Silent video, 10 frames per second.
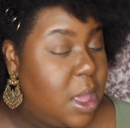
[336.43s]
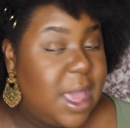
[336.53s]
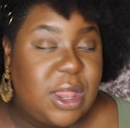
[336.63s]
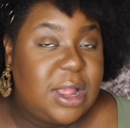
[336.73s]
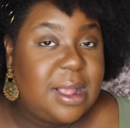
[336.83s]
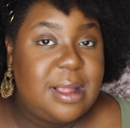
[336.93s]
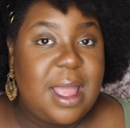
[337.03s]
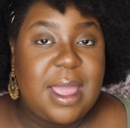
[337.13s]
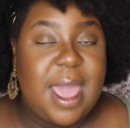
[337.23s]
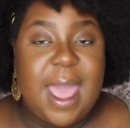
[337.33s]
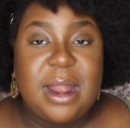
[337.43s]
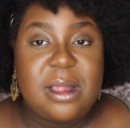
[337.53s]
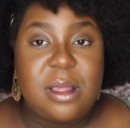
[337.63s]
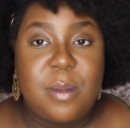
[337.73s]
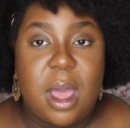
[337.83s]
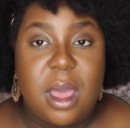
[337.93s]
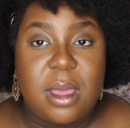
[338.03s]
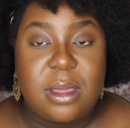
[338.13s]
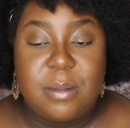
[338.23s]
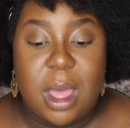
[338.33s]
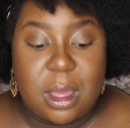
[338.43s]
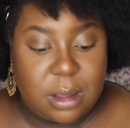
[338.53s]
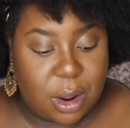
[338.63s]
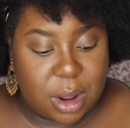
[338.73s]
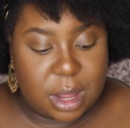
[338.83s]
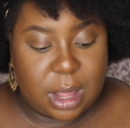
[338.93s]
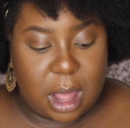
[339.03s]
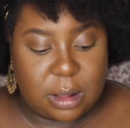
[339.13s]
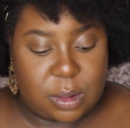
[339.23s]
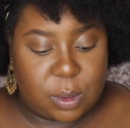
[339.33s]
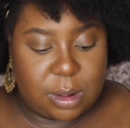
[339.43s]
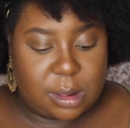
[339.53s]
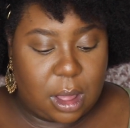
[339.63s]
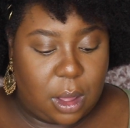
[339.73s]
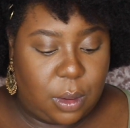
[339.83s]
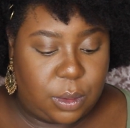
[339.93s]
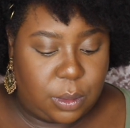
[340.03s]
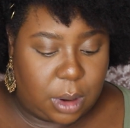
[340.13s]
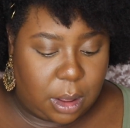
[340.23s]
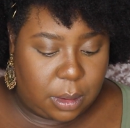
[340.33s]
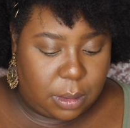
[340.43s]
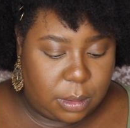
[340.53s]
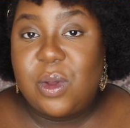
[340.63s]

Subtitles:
It just looks like it added to my current contour, so, you know.